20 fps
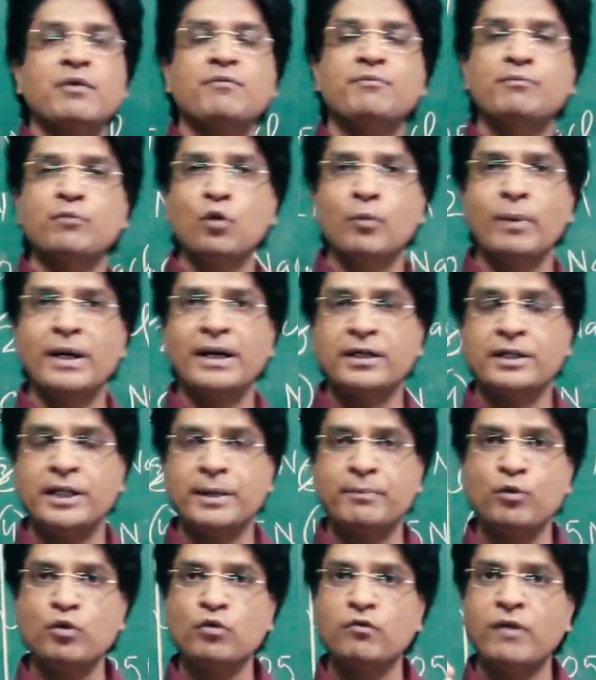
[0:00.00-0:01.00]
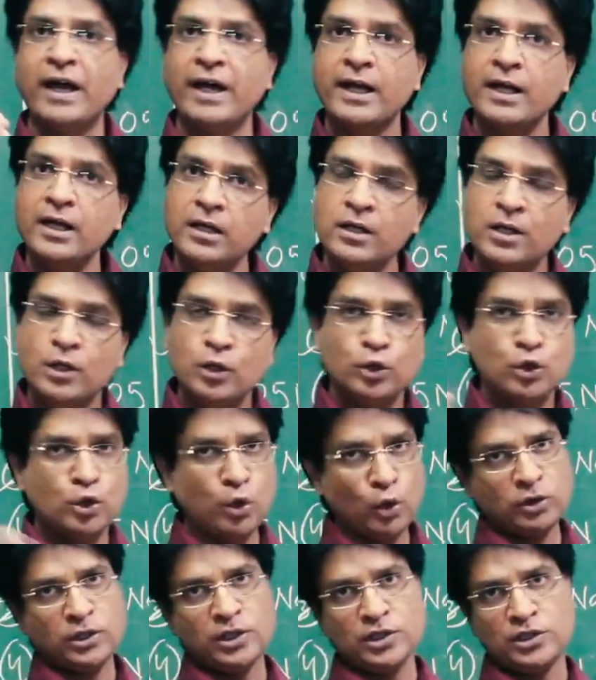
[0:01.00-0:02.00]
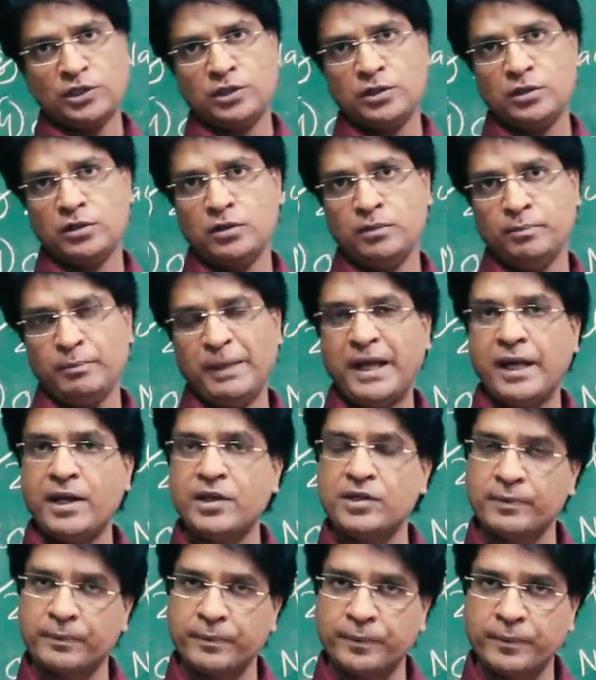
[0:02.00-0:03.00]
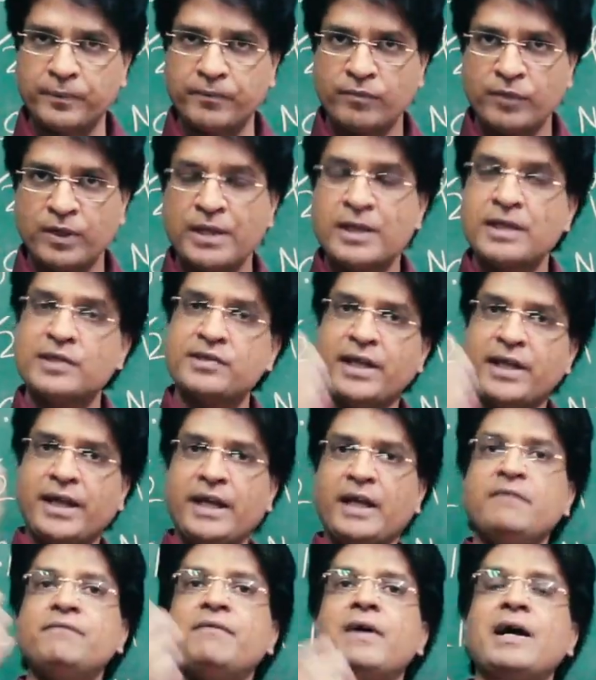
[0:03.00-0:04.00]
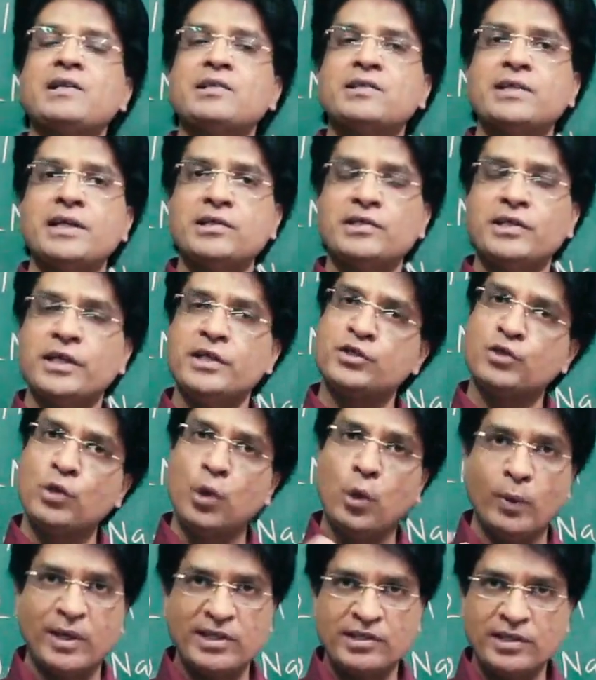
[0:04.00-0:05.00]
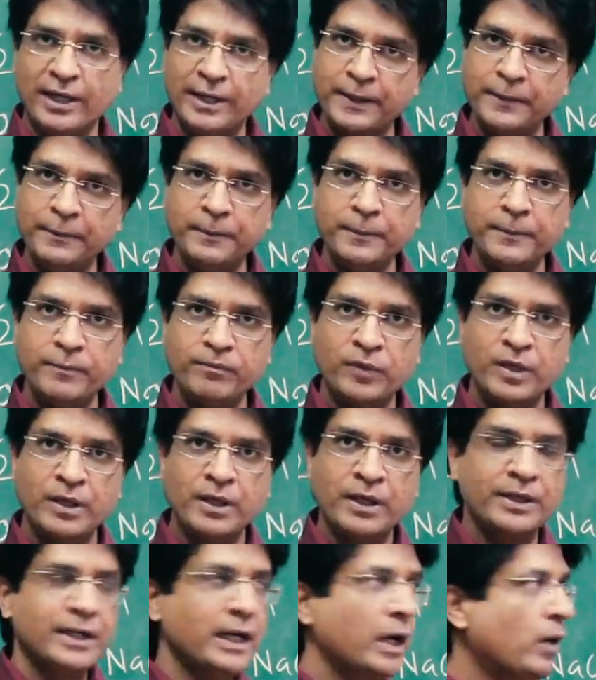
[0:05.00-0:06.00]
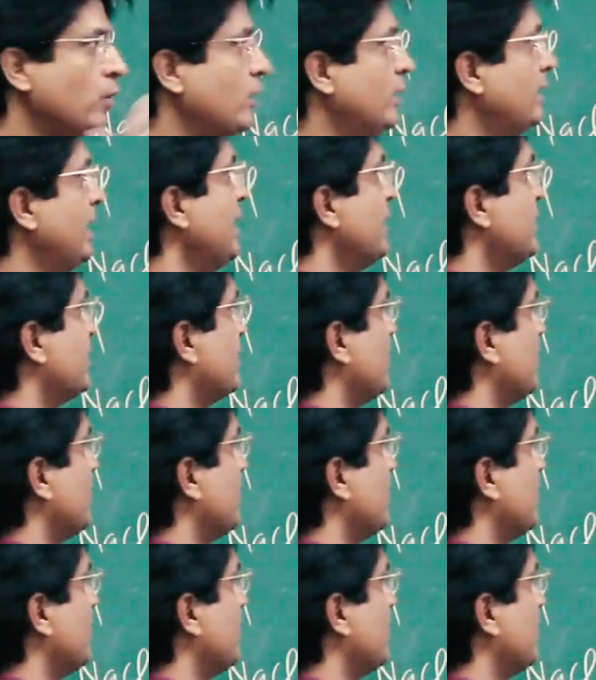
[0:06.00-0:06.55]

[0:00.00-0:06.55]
of movement. They move via Grothus mechanism. Second fastest is OH ion. Now let's